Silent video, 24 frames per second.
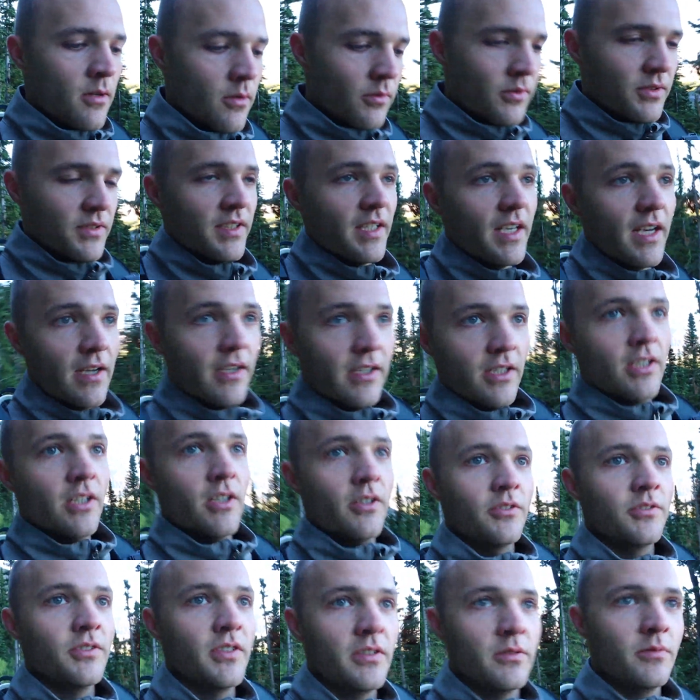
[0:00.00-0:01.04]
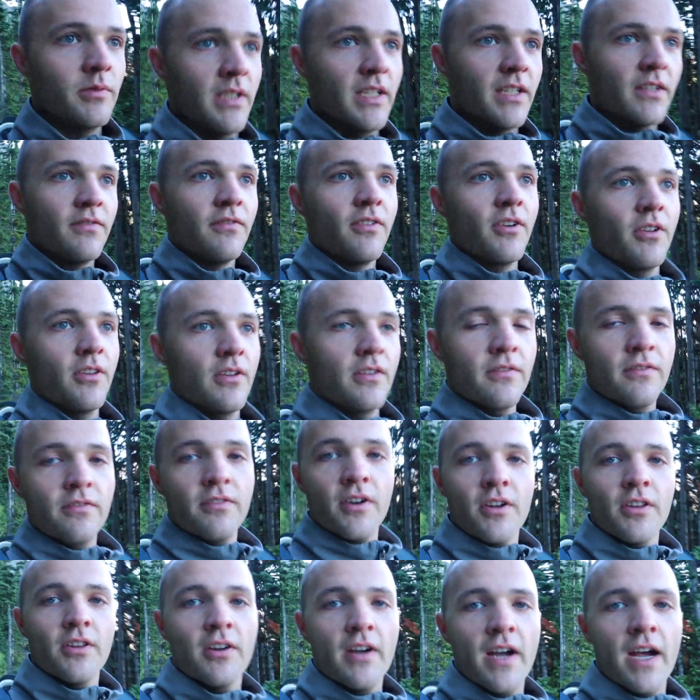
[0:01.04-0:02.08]
we'll see how it goes as we get further and
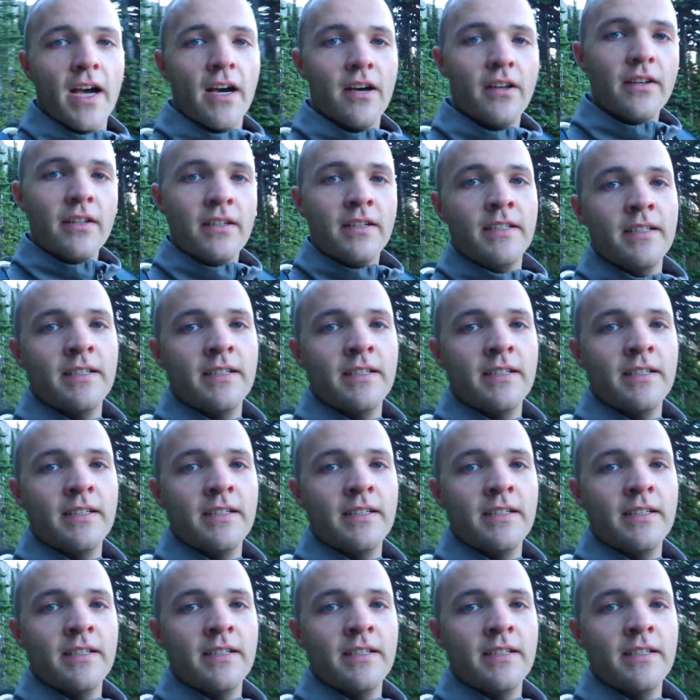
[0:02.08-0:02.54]
further out.